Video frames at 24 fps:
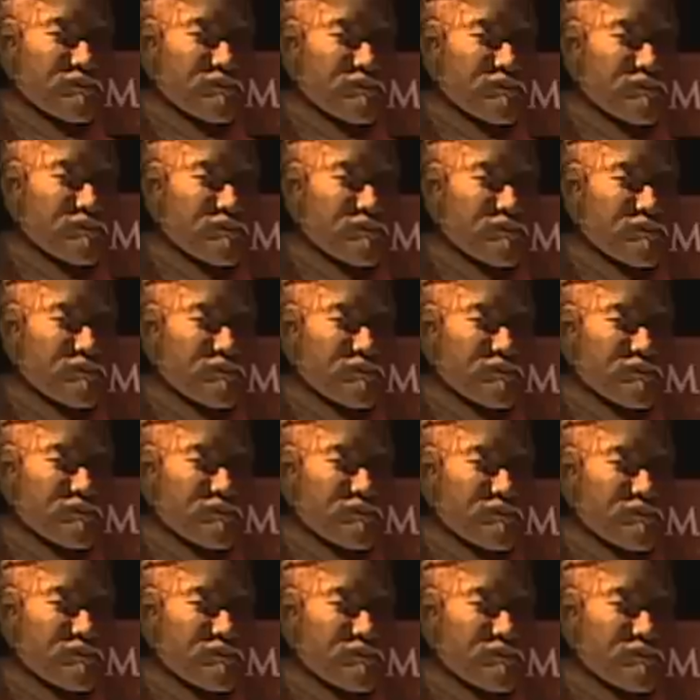
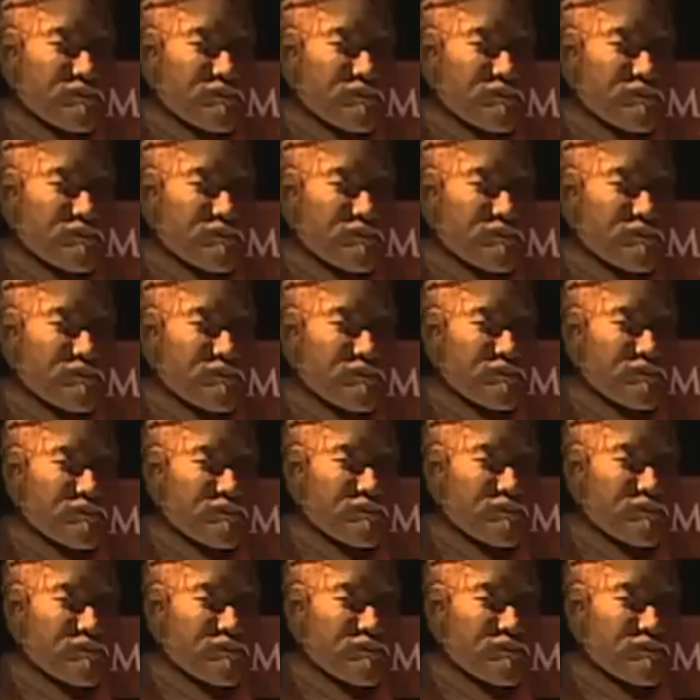
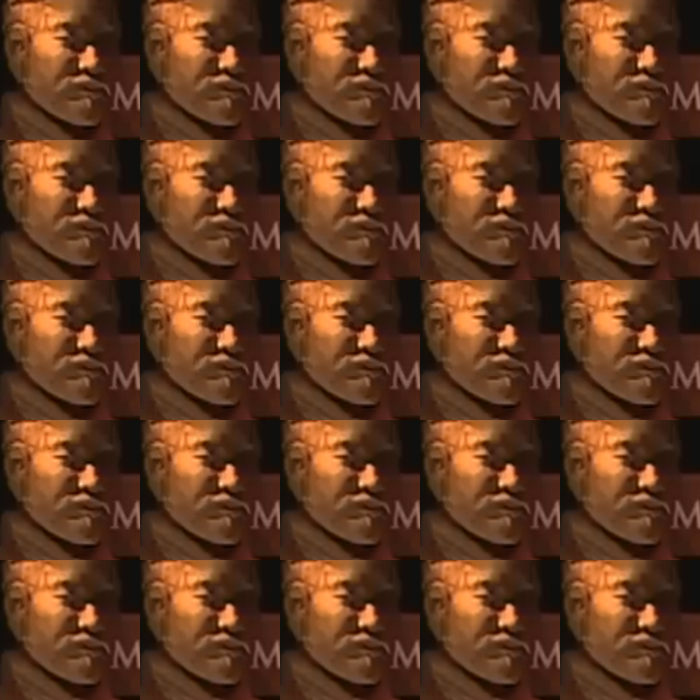
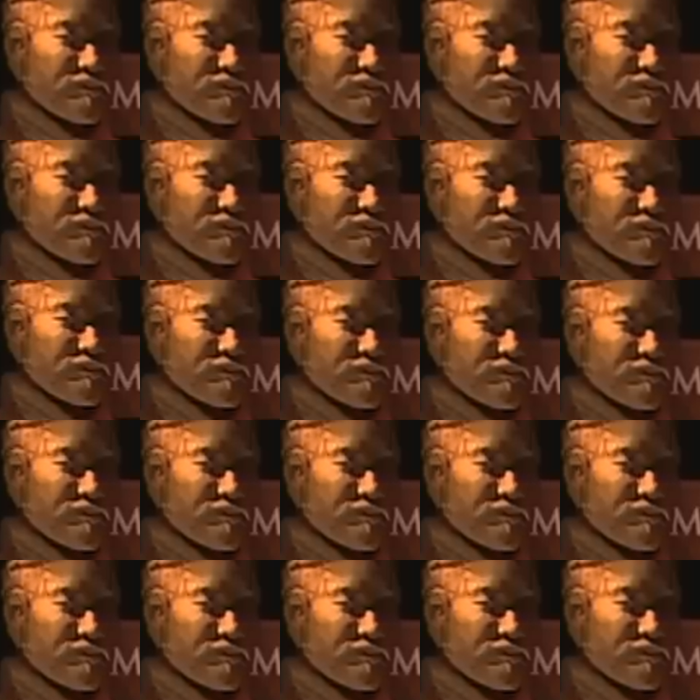
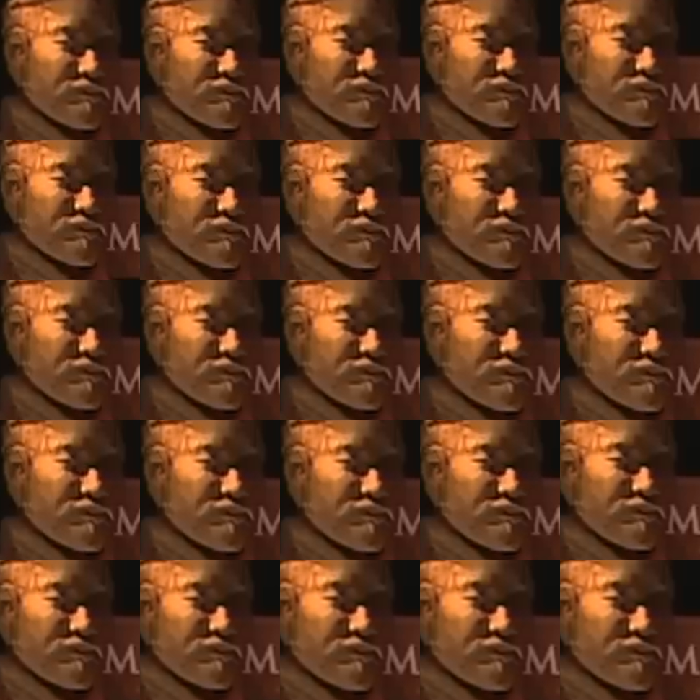
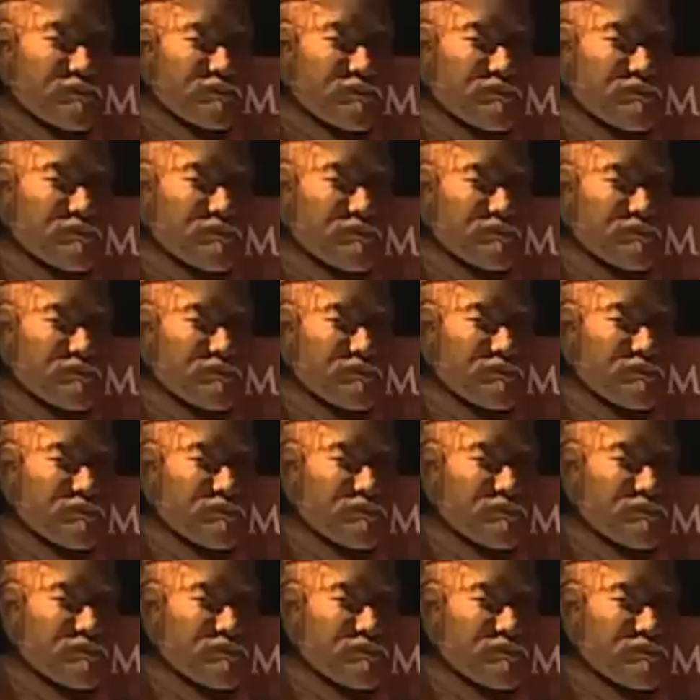
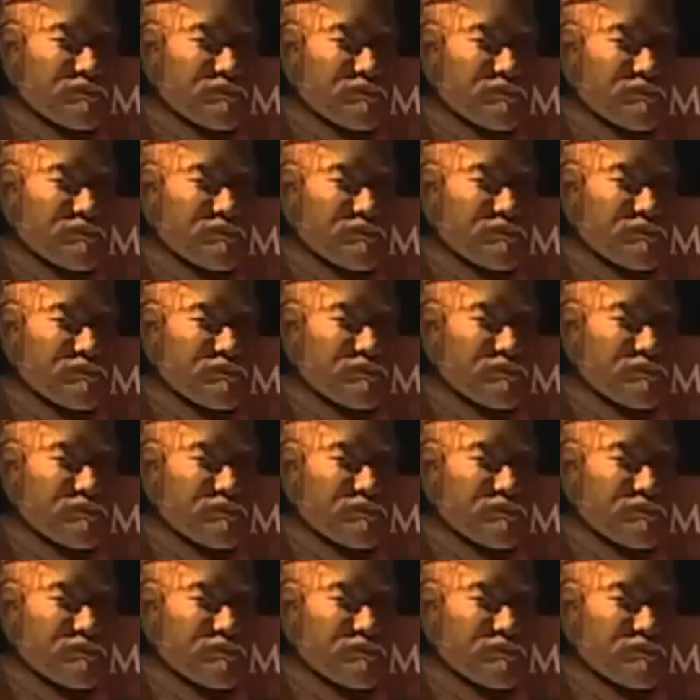
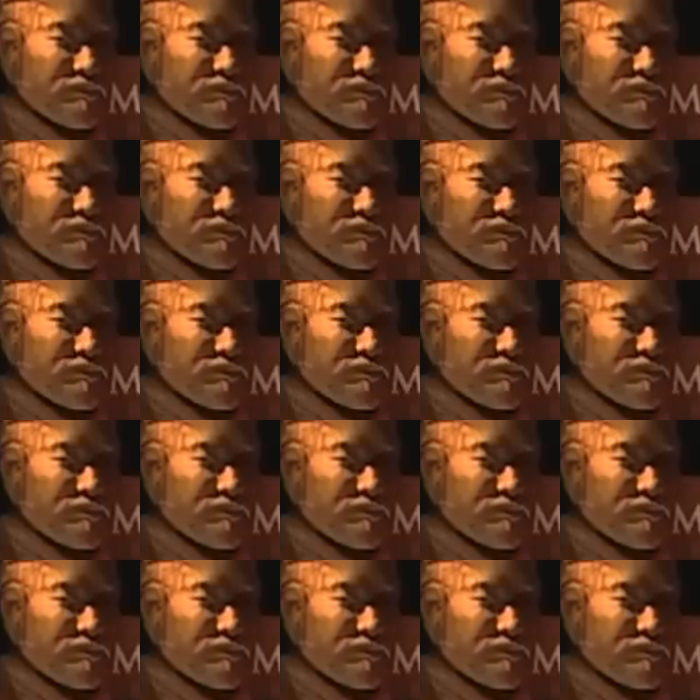The person shown says nothing.